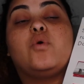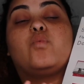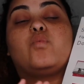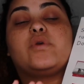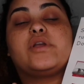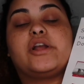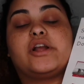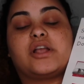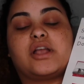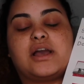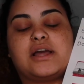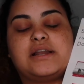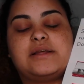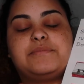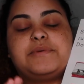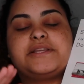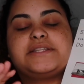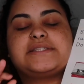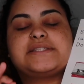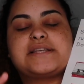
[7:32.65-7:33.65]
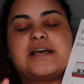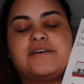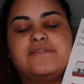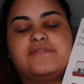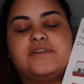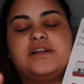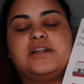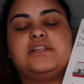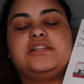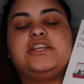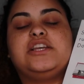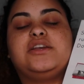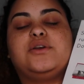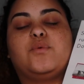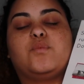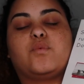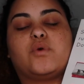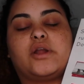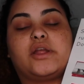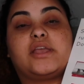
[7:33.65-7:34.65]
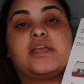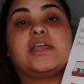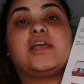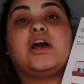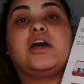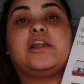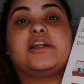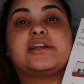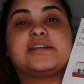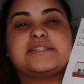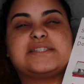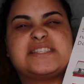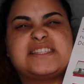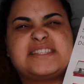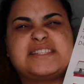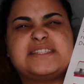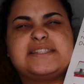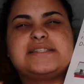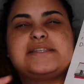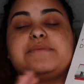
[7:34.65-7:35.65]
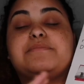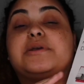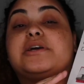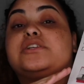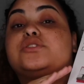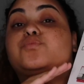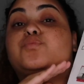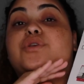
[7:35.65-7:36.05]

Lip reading: We are going to be definitely working on our consistency because